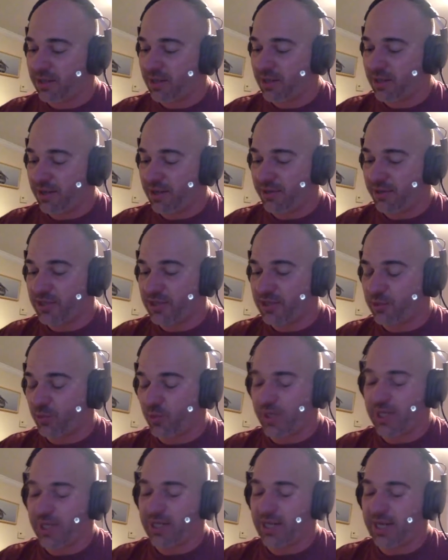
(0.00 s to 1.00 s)
this
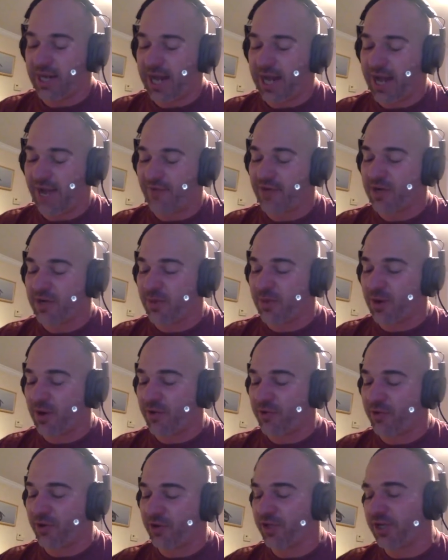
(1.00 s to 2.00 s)
week. Alvin
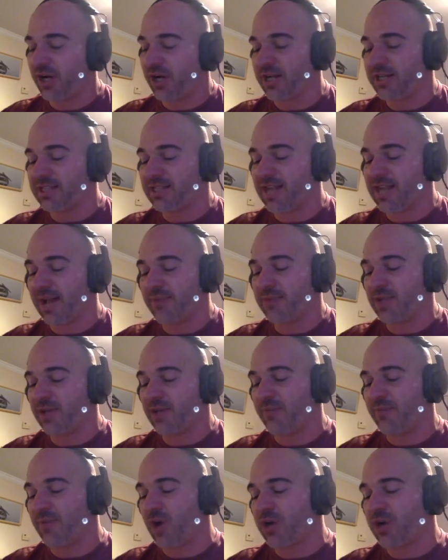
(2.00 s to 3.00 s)
Kamara, 39 snaps,
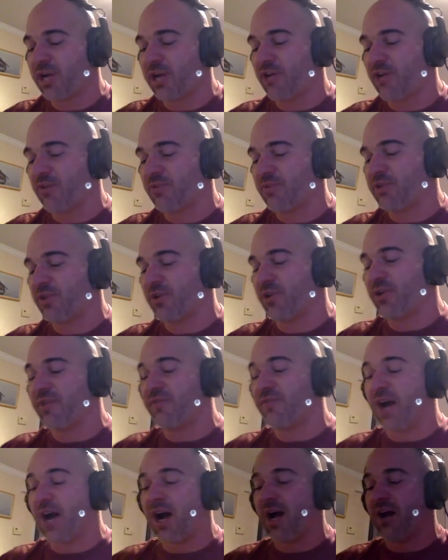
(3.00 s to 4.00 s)
and Mark Ingram's
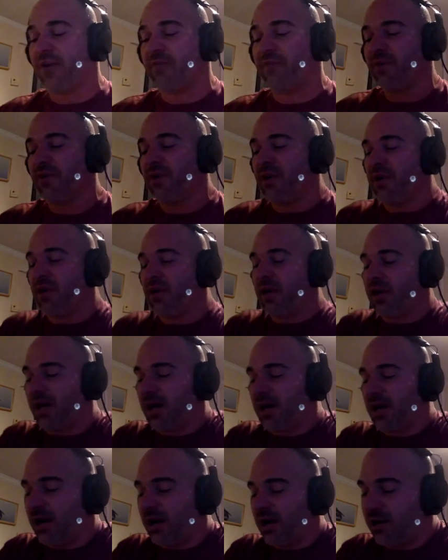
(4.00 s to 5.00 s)
35.
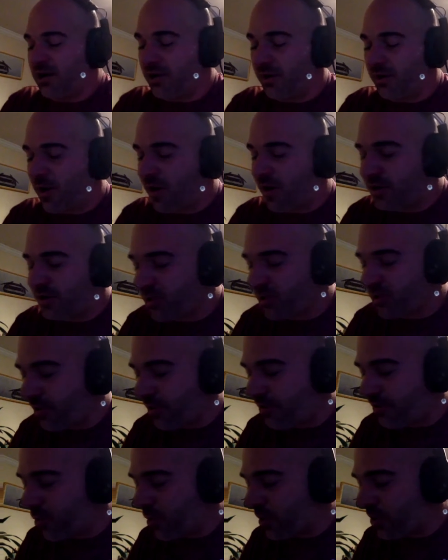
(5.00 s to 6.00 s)
Kamara saw more